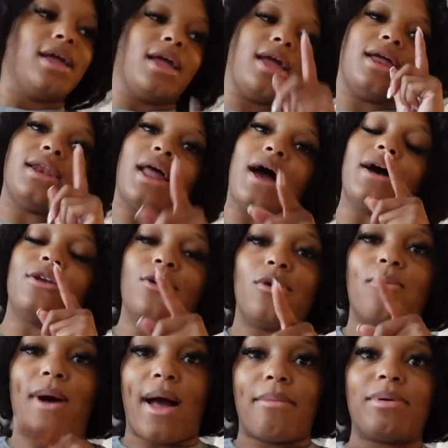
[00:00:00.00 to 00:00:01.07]
And now I know
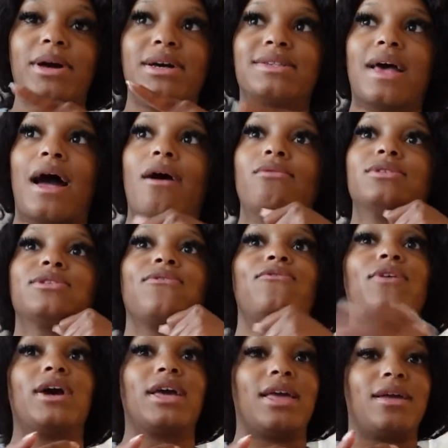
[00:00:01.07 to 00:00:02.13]
why because I was
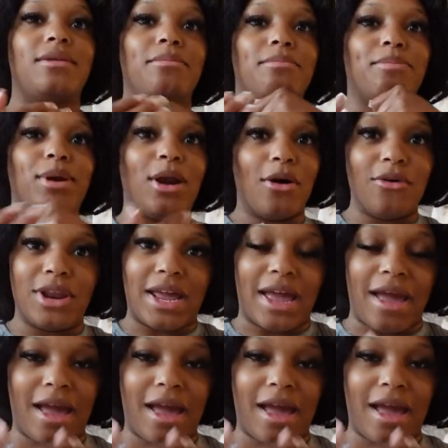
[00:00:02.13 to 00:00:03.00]
fucking bloated